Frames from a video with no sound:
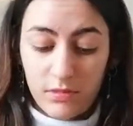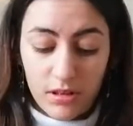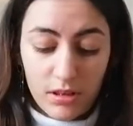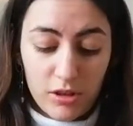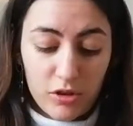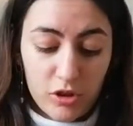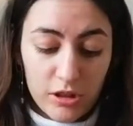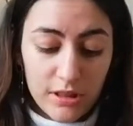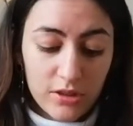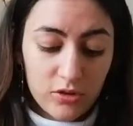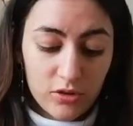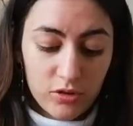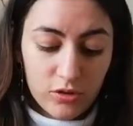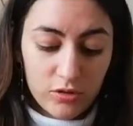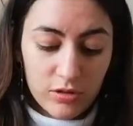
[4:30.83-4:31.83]
and just
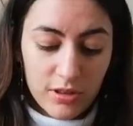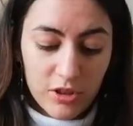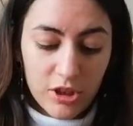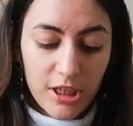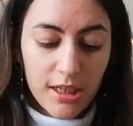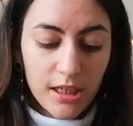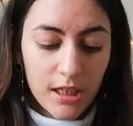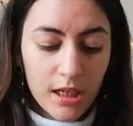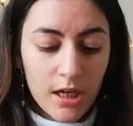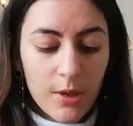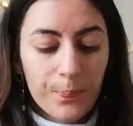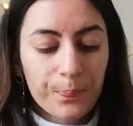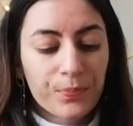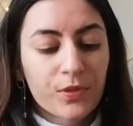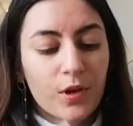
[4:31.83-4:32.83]
check.
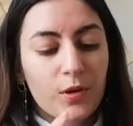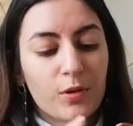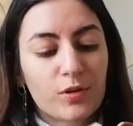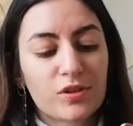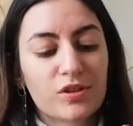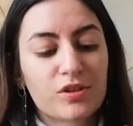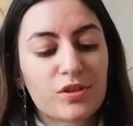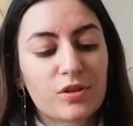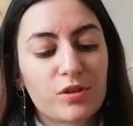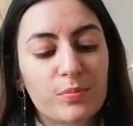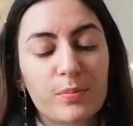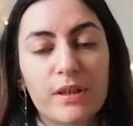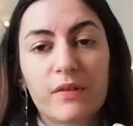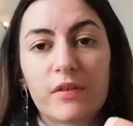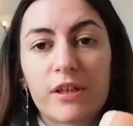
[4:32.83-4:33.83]
Also,
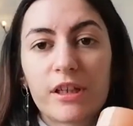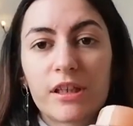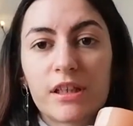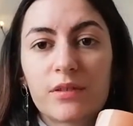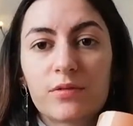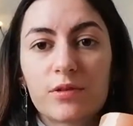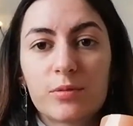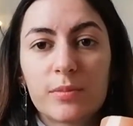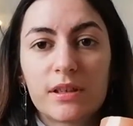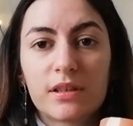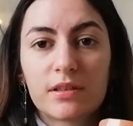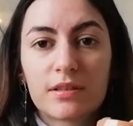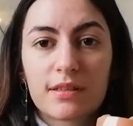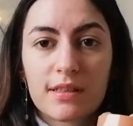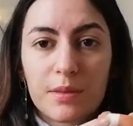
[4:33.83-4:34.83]
be very careful,
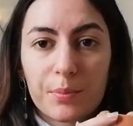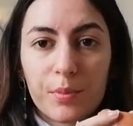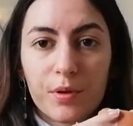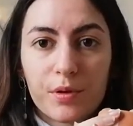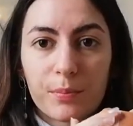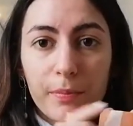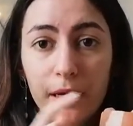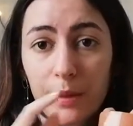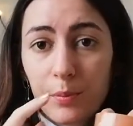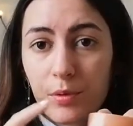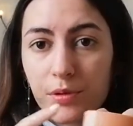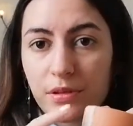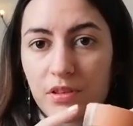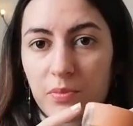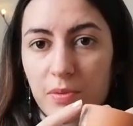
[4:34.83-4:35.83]
because the pot, my
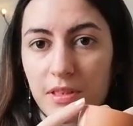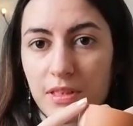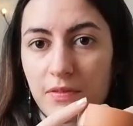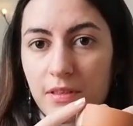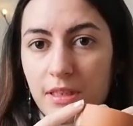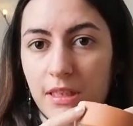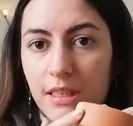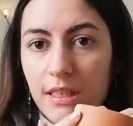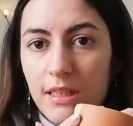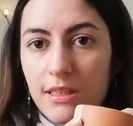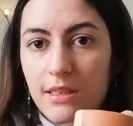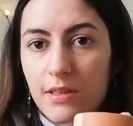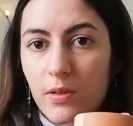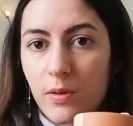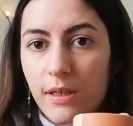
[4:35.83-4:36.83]
pot specifically,
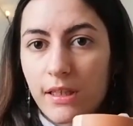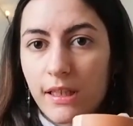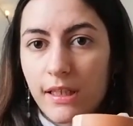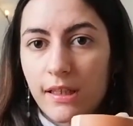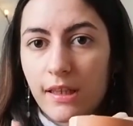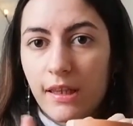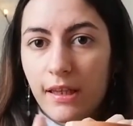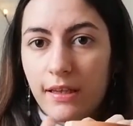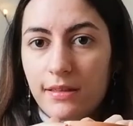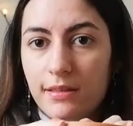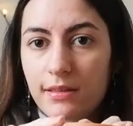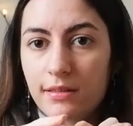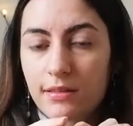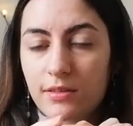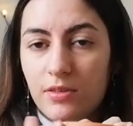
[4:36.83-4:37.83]
is going like
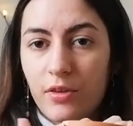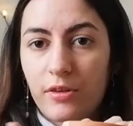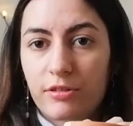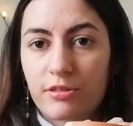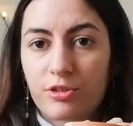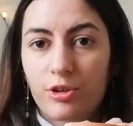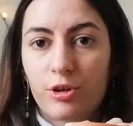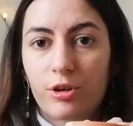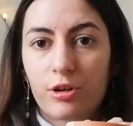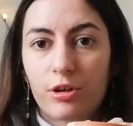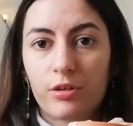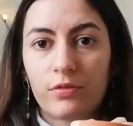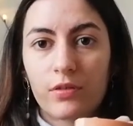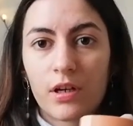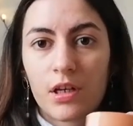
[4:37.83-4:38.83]
this, so there's a
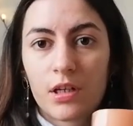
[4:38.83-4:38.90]
curve.